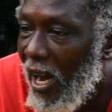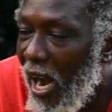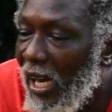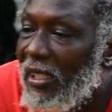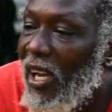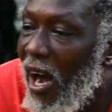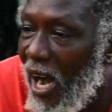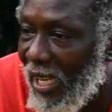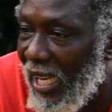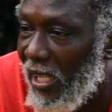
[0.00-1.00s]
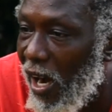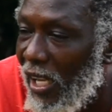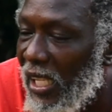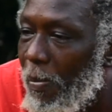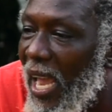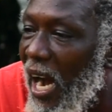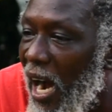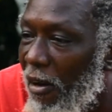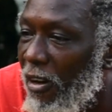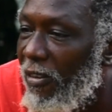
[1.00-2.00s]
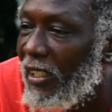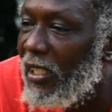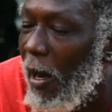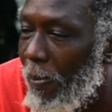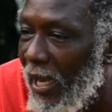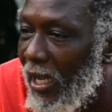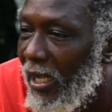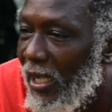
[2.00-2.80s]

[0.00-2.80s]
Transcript: are talking on the behalf of a topic